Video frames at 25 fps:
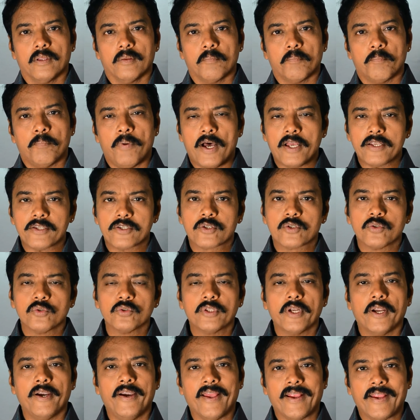Past
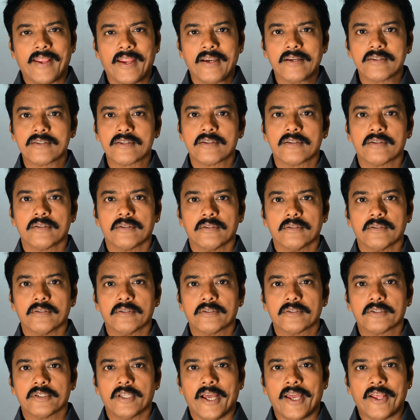2-3 decades,
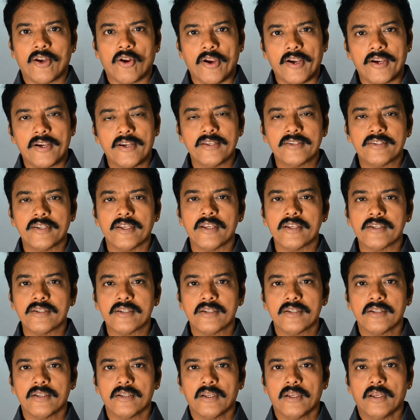thyroid
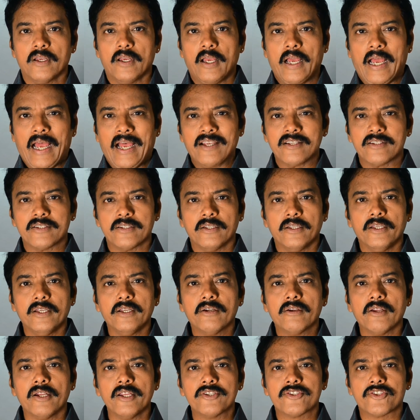disease has
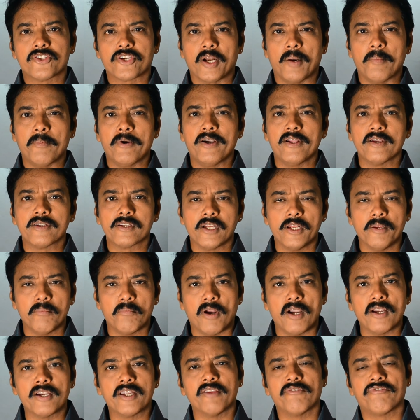increased tremendously
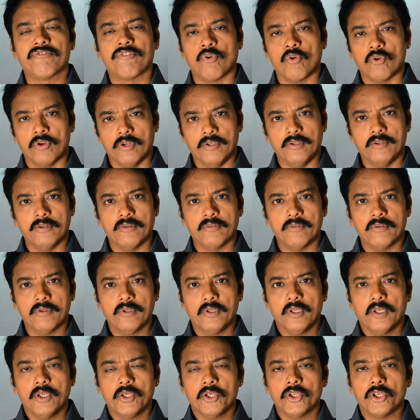multifold
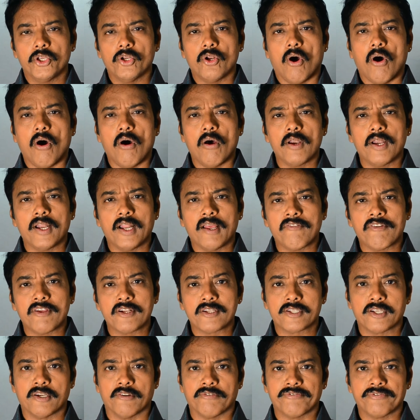in all
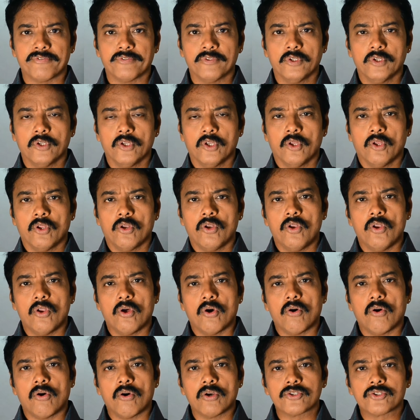levels of
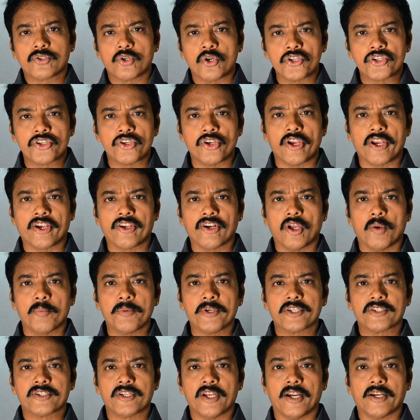low
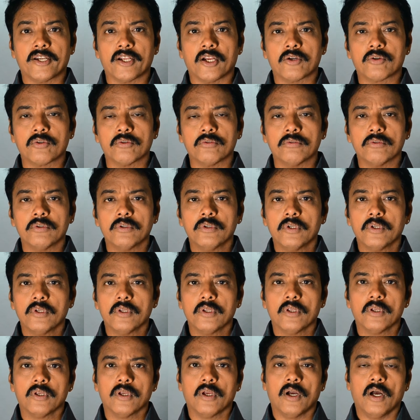socioeconomic strata to
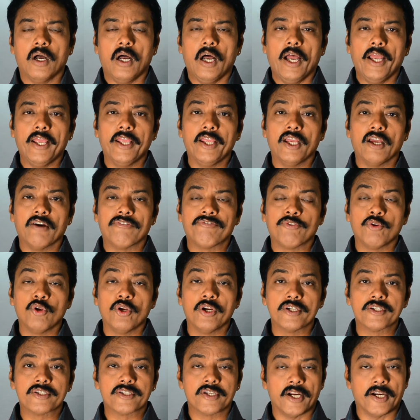high
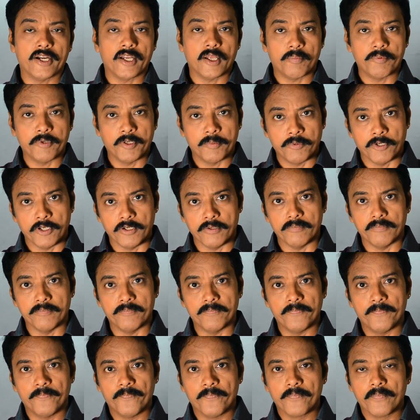affluent strata people.
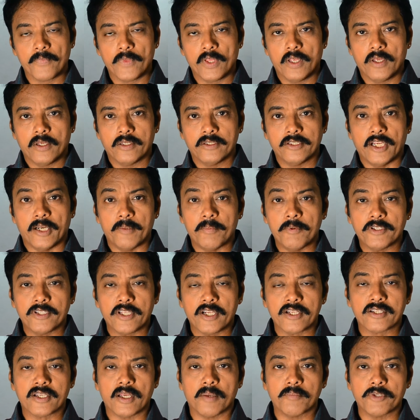That means
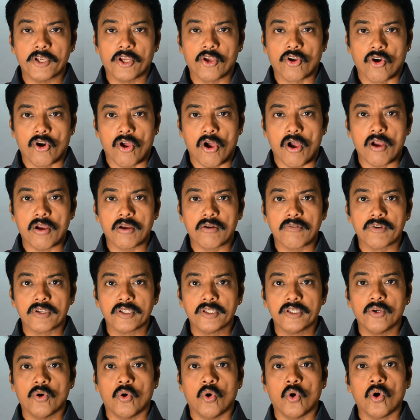there is something wrong
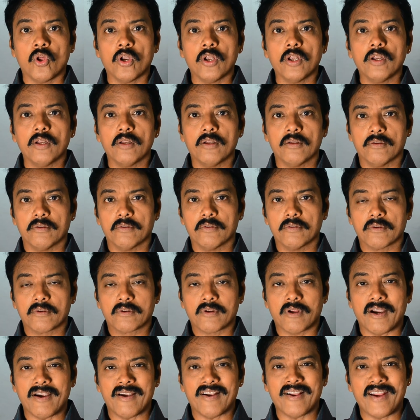with the whole
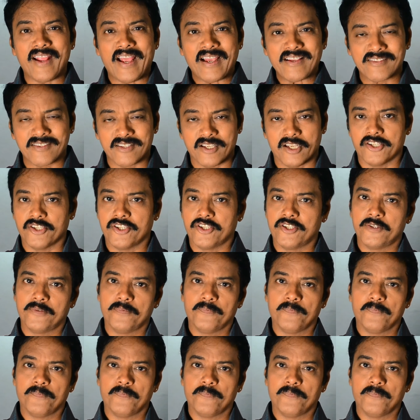country as such.